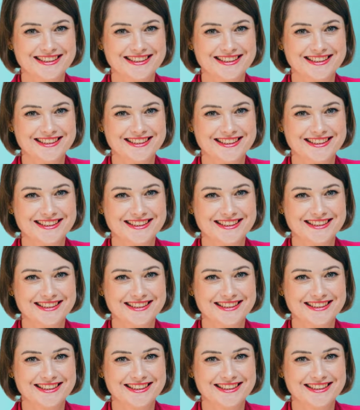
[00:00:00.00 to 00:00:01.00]

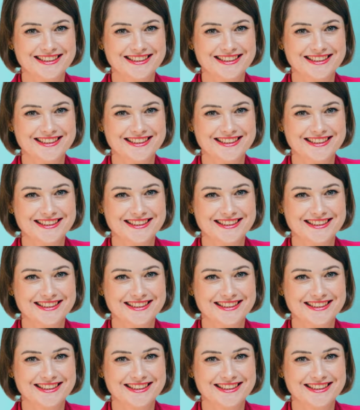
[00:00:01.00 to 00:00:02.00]

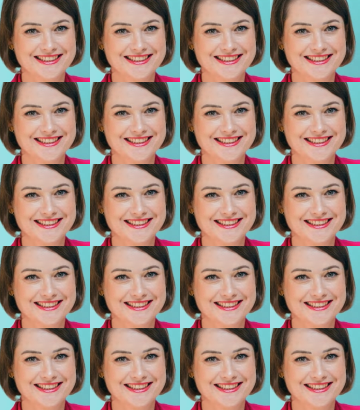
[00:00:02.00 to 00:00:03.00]

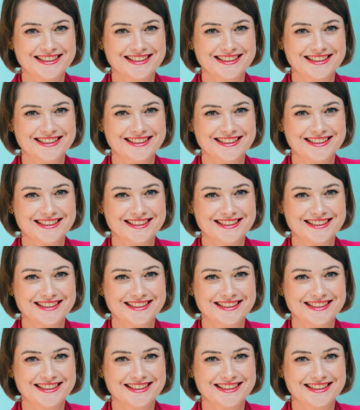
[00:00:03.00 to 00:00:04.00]

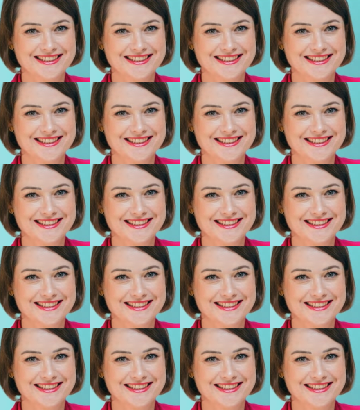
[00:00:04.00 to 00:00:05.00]

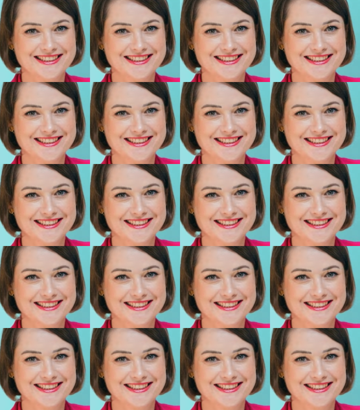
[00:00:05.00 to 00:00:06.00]

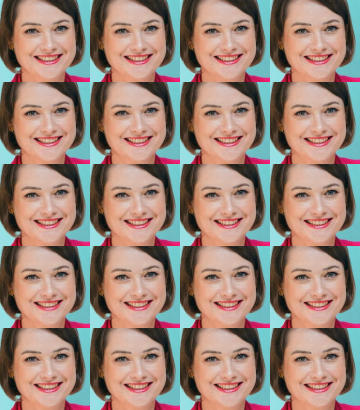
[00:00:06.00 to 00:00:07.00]

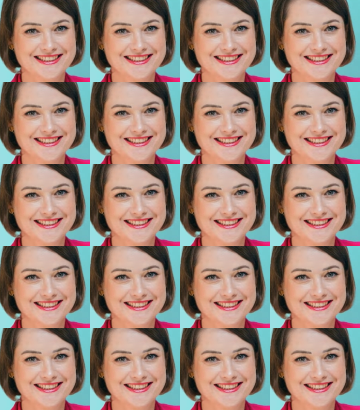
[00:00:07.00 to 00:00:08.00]
(no lip movement)